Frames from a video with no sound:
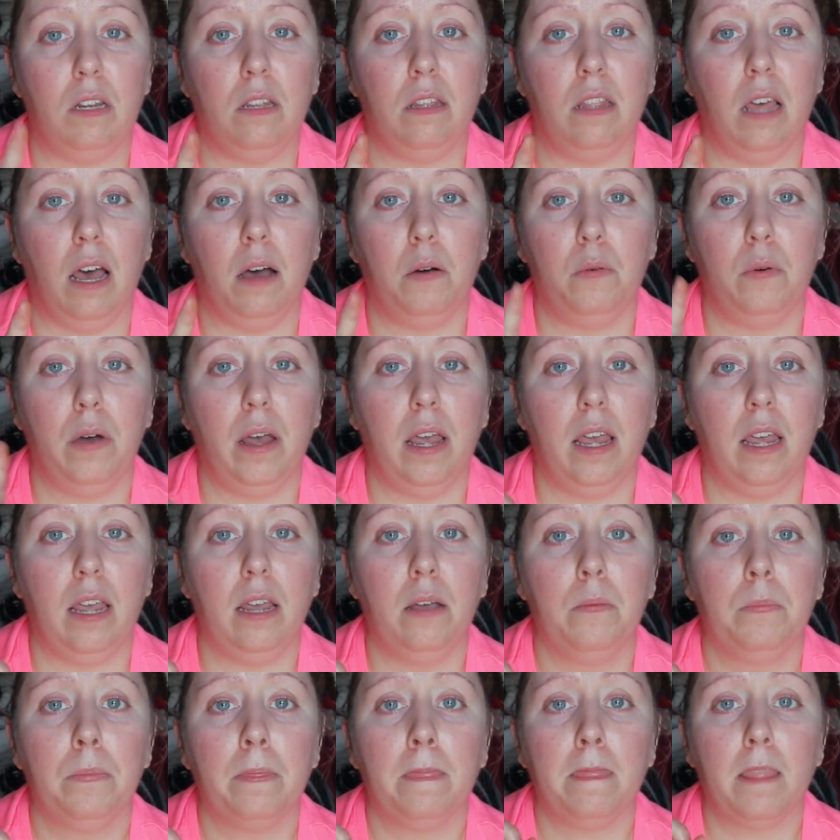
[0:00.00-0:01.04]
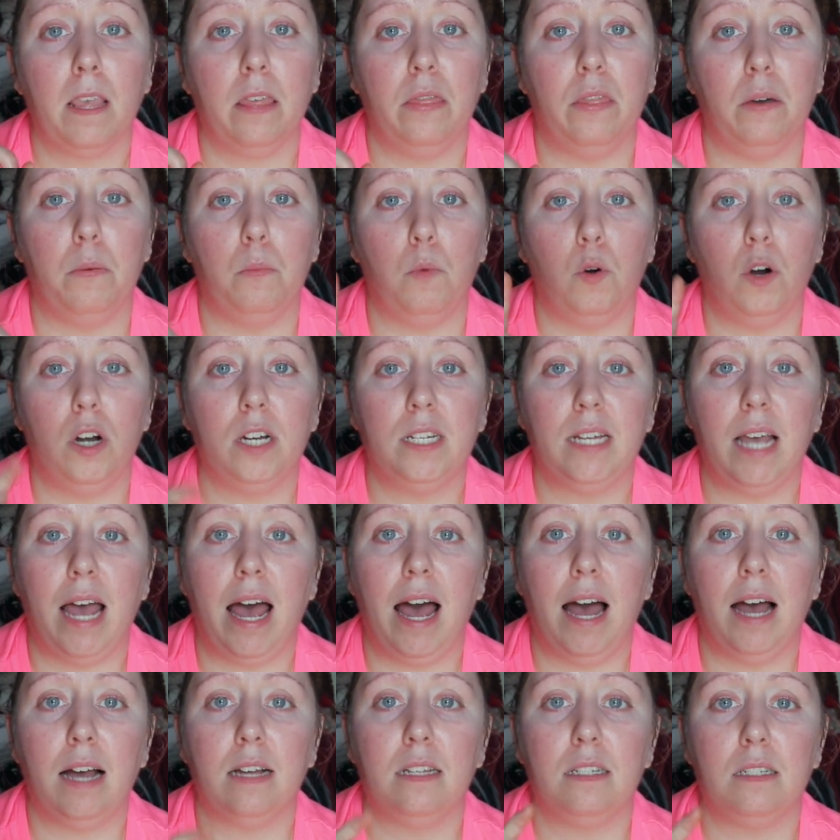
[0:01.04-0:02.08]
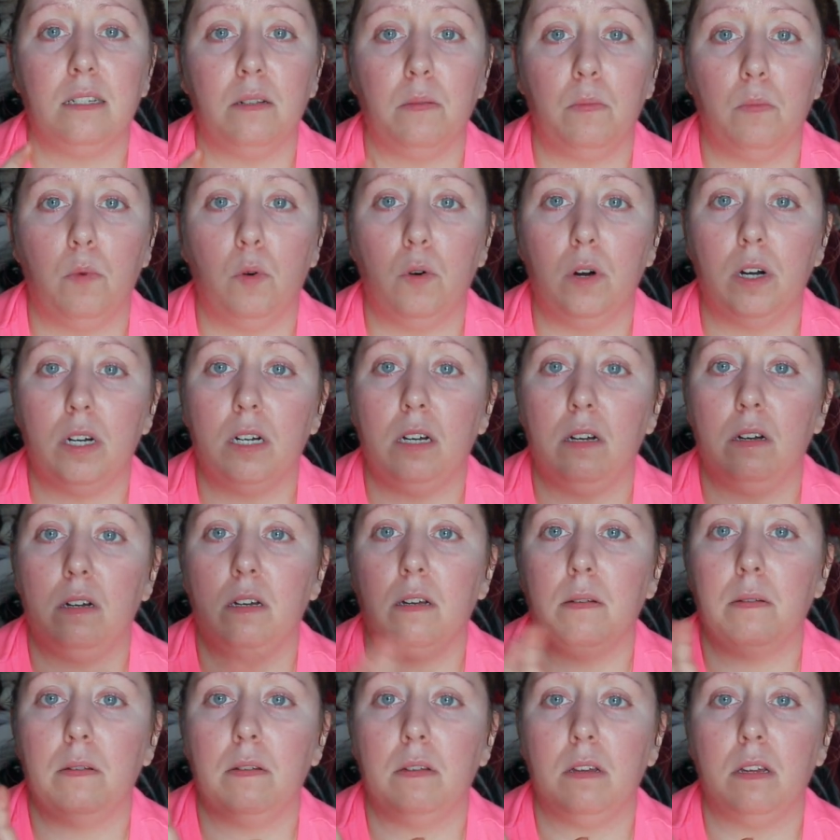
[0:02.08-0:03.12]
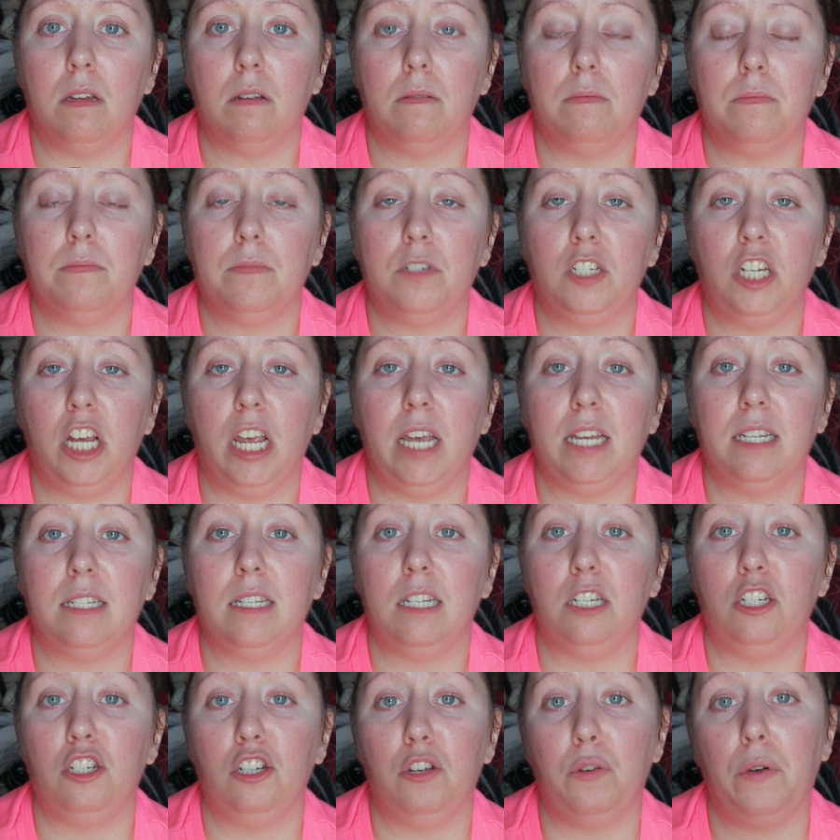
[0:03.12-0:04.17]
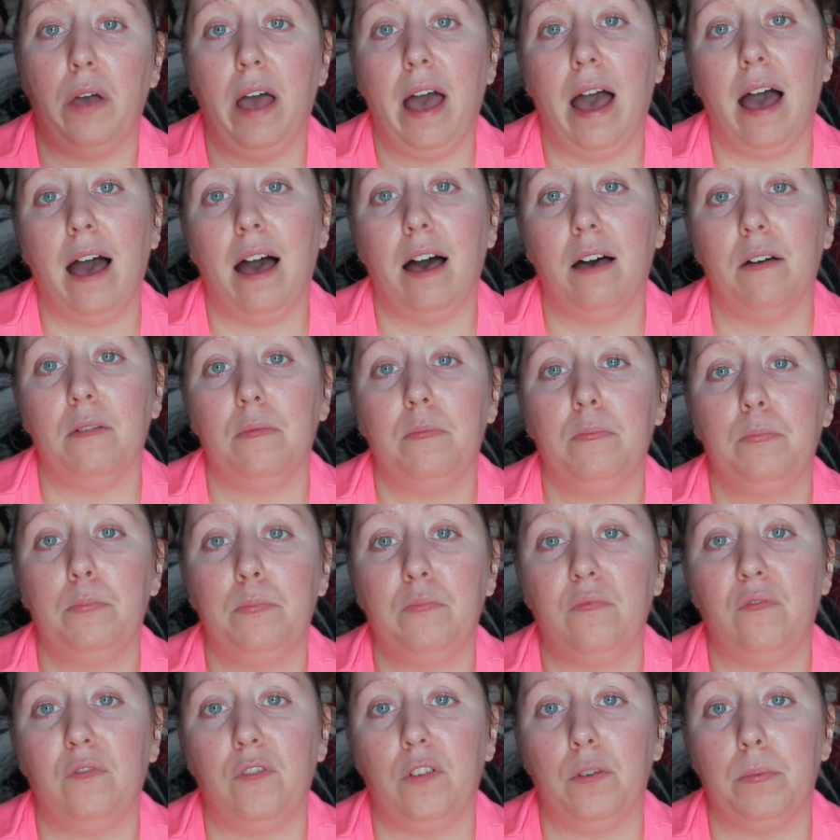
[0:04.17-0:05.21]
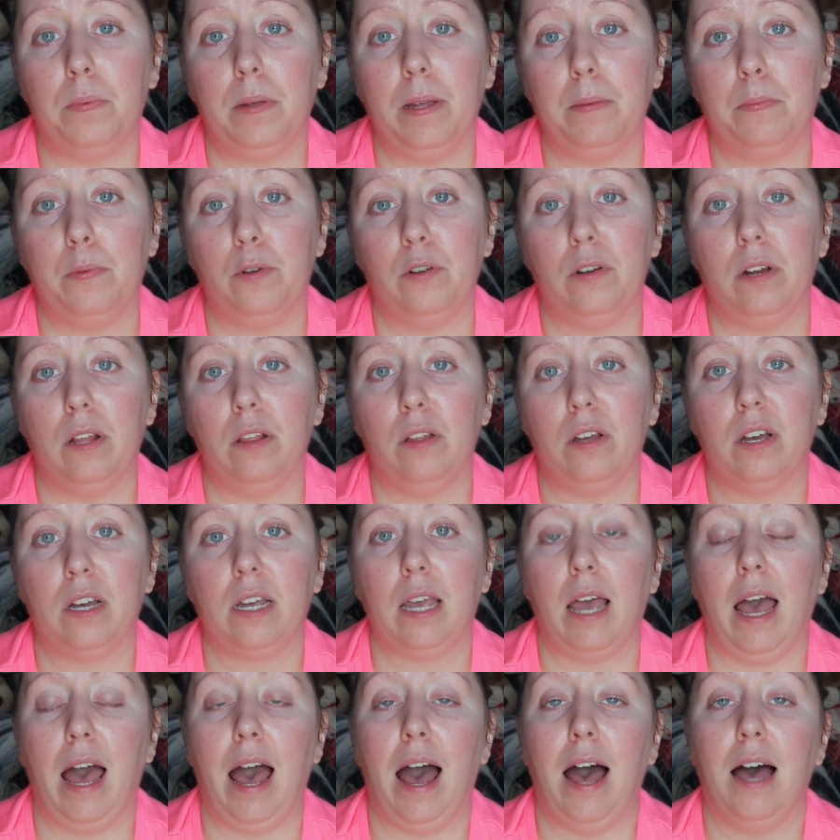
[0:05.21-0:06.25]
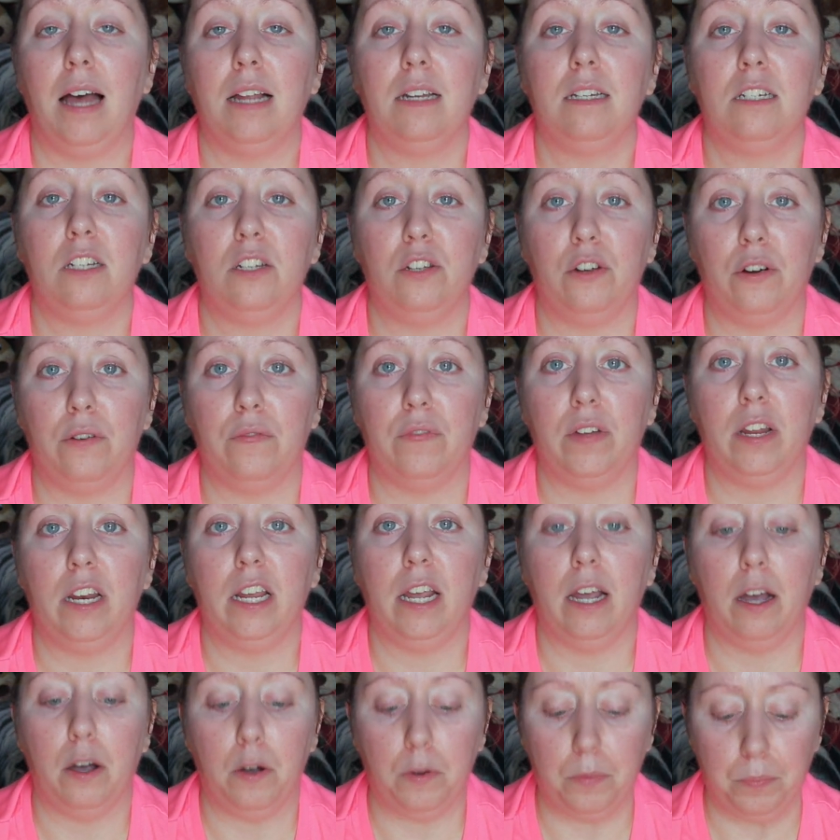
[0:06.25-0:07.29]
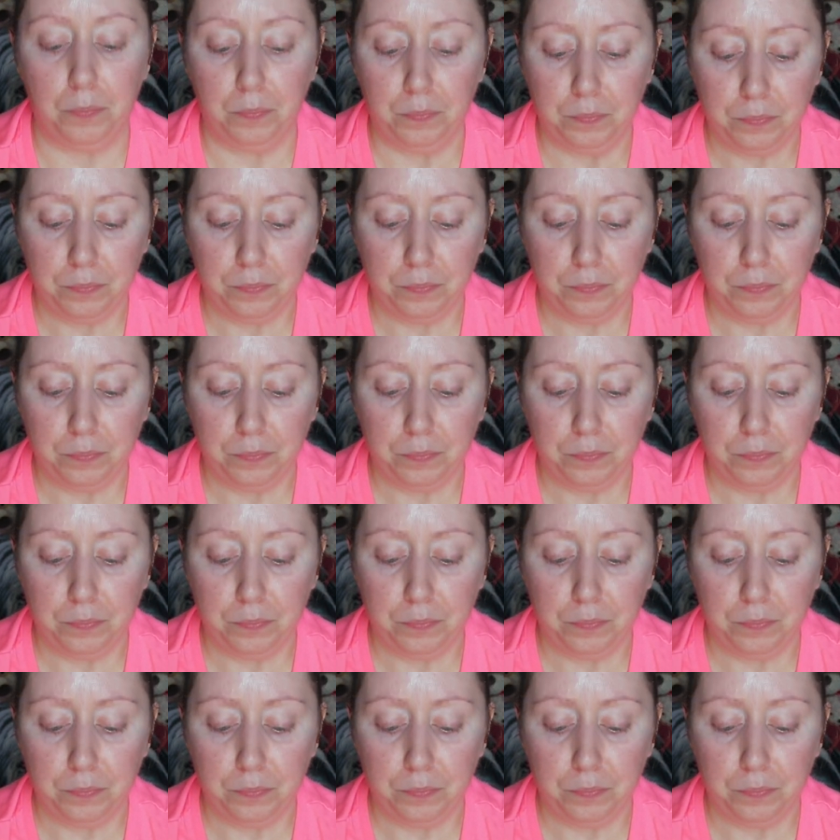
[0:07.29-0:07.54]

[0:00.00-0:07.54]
That way, the more tags, the more chances you have for people to look at your video.